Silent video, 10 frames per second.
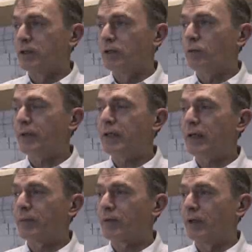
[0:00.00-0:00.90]
So with an
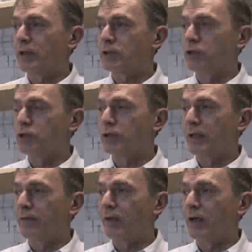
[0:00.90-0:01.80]
upthrust, you should
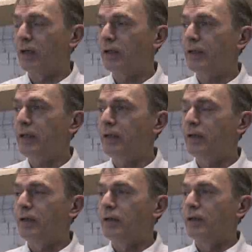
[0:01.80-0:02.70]
have the high
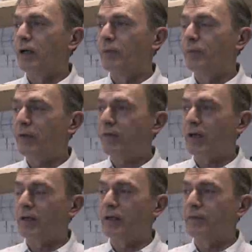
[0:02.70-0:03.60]
above the
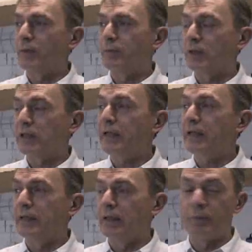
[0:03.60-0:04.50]
high of the,
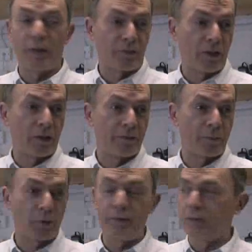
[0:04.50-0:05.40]
clearly above the high of the
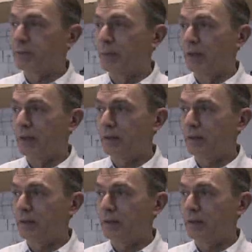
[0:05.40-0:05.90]
previous bar.